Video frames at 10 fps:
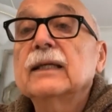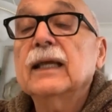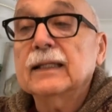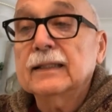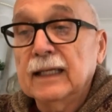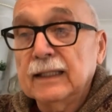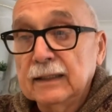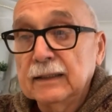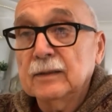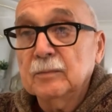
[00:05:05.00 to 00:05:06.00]
at that
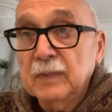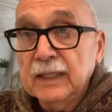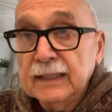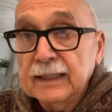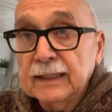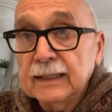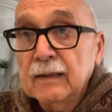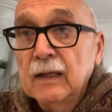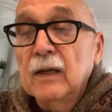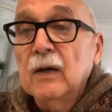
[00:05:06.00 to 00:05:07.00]
little meeting
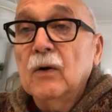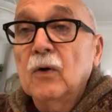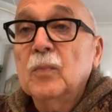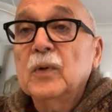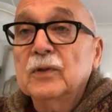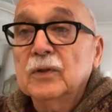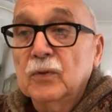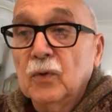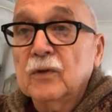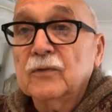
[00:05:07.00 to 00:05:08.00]
opened the
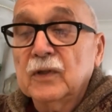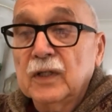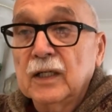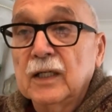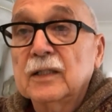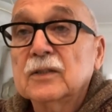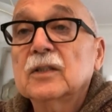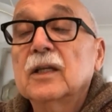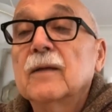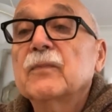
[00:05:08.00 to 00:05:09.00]
door for
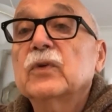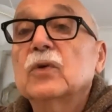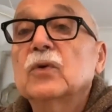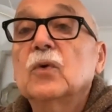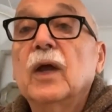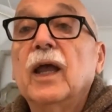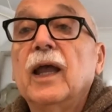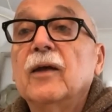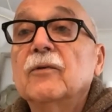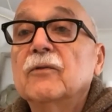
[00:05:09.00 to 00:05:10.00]
us to
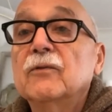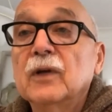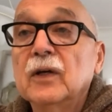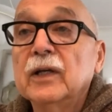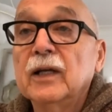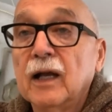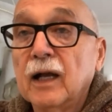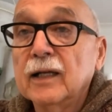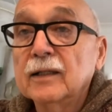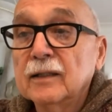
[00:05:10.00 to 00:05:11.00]
have very
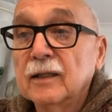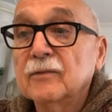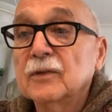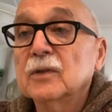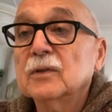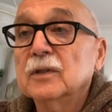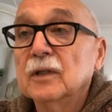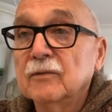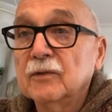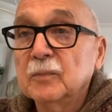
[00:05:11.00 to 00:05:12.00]
high level
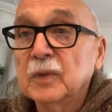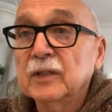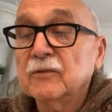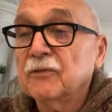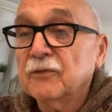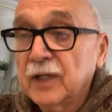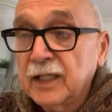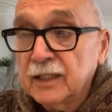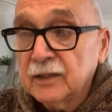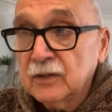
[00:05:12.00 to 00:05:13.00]
government
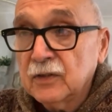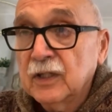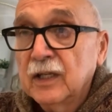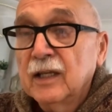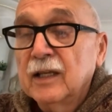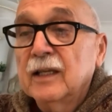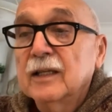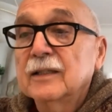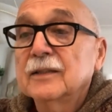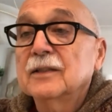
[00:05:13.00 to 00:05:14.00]
friends
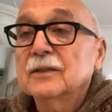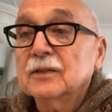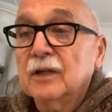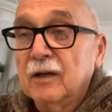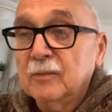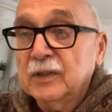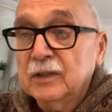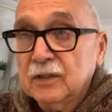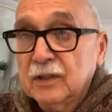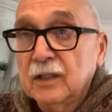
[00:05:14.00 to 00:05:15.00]
in this
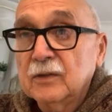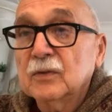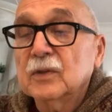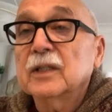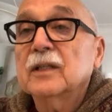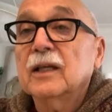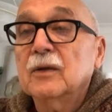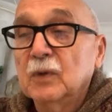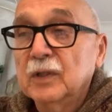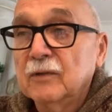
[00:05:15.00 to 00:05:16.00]
communist country, that
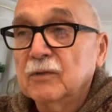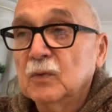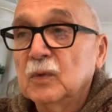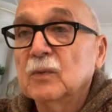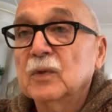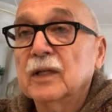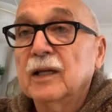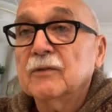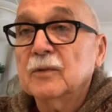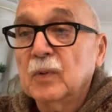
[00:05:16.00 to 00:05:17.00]
whenever we would
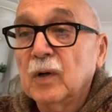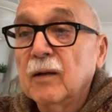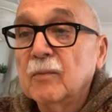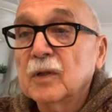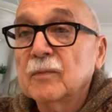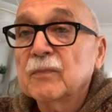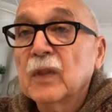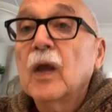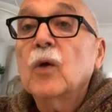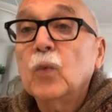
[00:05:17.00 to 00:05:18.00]
have a problem,
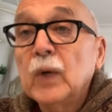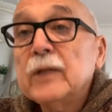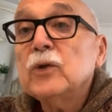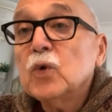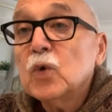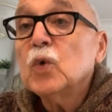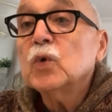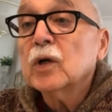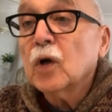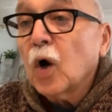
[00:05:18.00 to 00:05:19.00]
we knew who
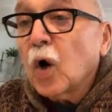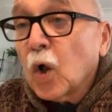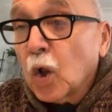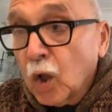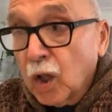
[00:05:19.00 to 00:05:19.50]
to call,